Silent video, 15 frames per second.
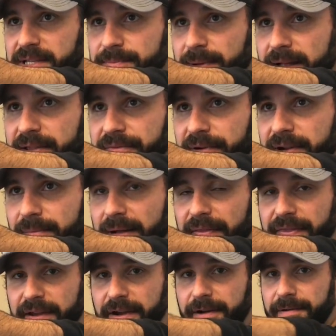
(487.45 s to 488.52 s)
spot's right
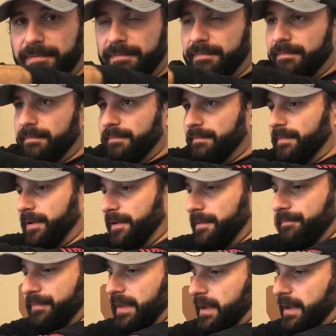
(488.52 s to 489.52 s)
about there. Right?